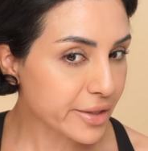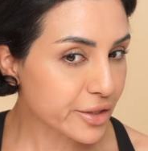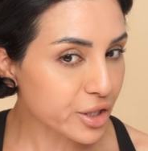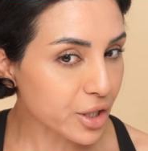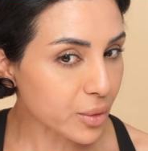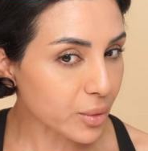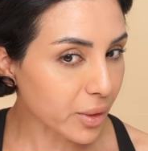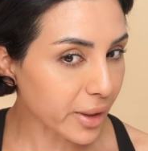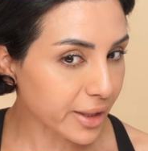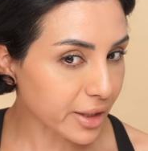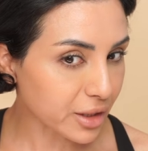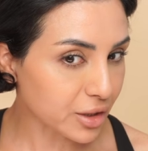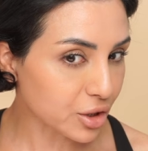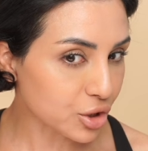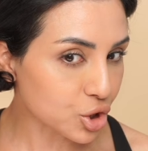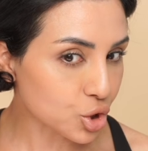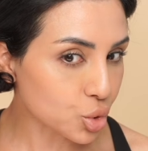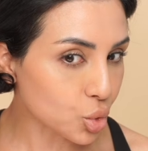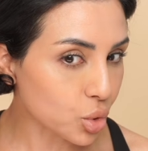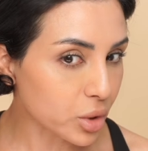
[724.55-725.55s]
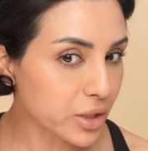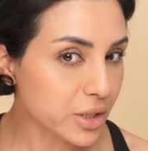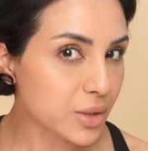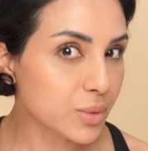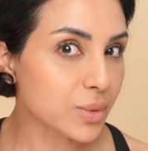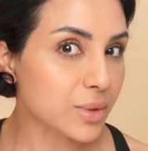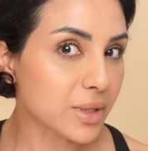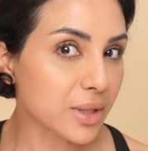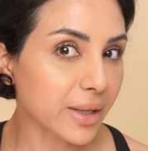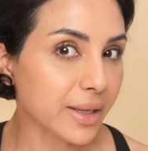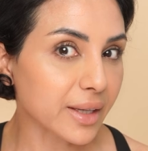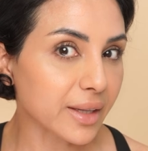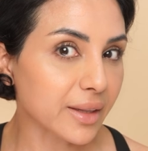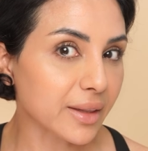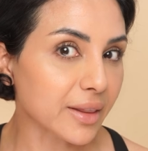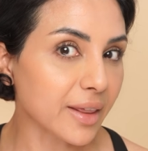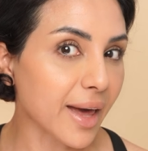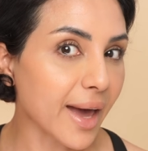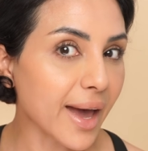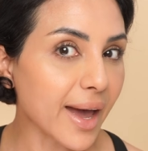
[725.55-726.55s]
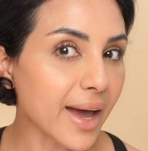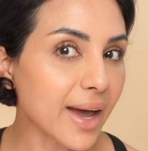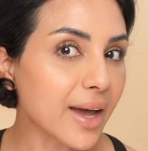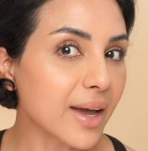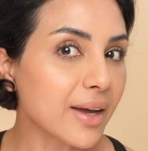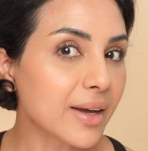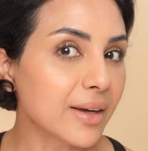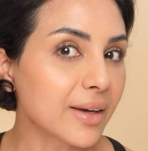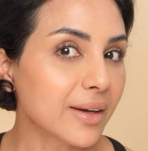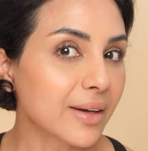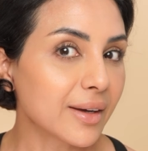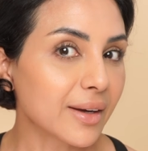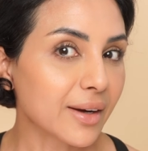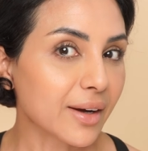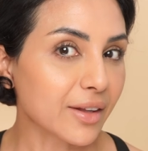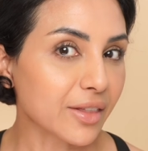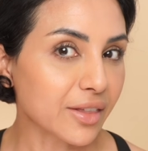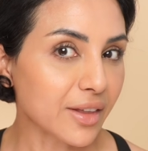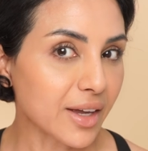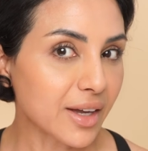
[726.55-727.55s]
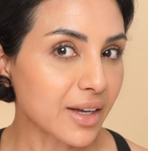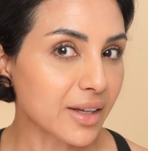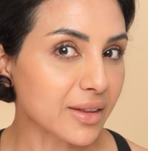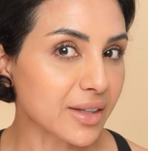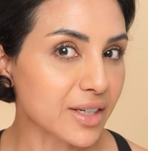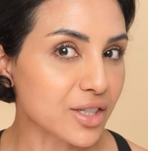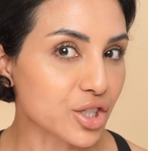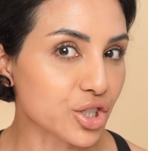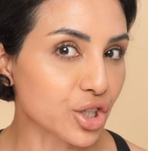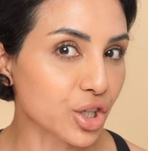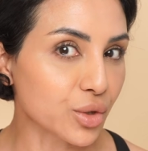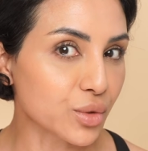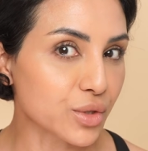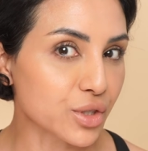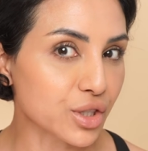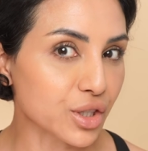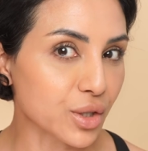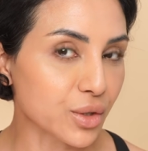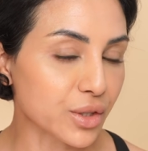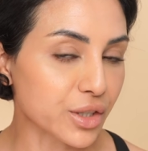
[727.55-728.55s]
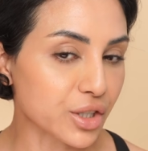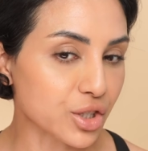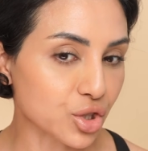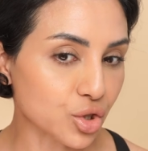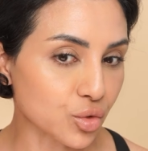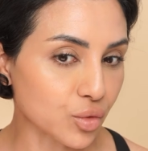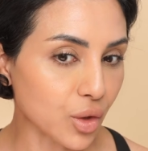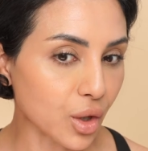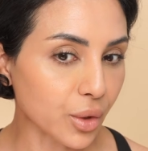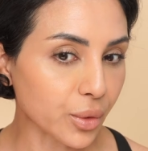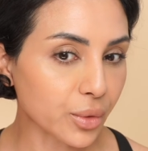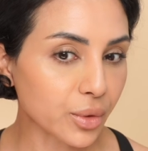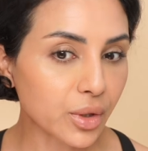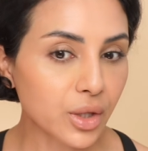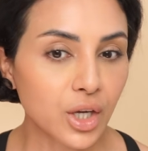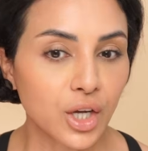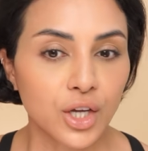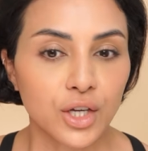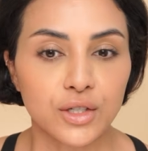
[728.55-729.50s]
So like the shortest was like there, I think, and then slowly it's grown.